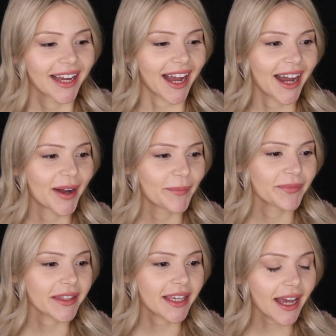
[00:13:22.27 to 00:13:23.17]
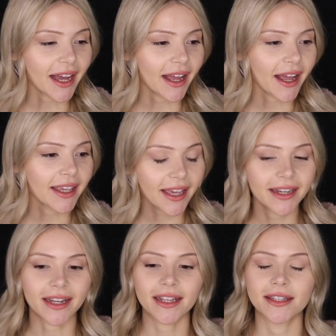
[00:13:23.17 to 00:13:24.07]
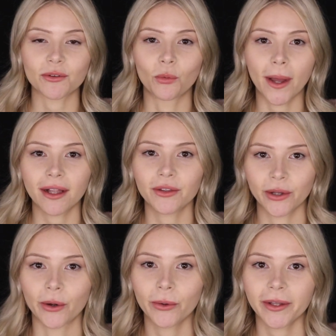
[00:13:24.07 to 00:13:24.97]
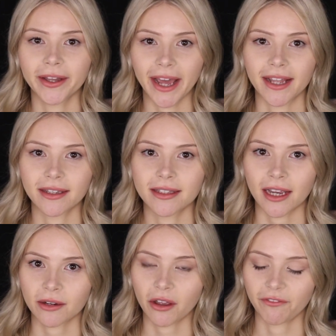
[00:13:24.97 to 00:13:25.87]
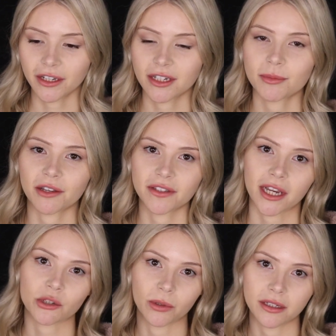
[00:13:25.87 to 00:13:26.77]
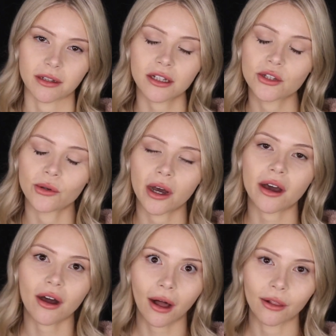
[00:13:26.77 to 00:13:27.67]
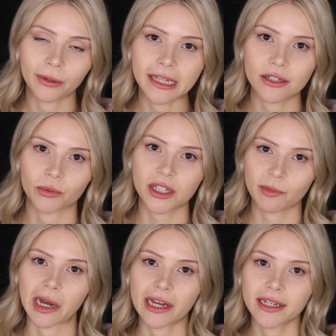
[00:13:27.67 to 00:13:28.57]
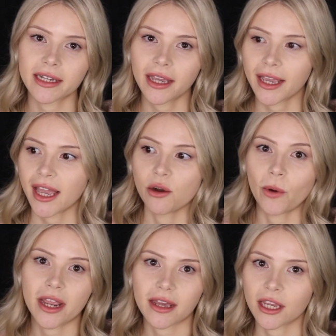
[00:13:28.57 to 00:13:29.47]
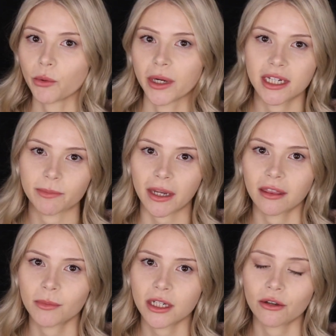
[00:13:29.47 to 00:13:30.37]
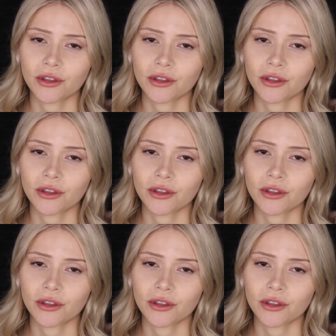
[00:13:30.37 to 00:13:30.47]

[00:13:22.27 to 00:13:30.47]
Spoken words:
Yeah, again, it's well known that victims of sexual assault do not always respond in a way that you would expect them to.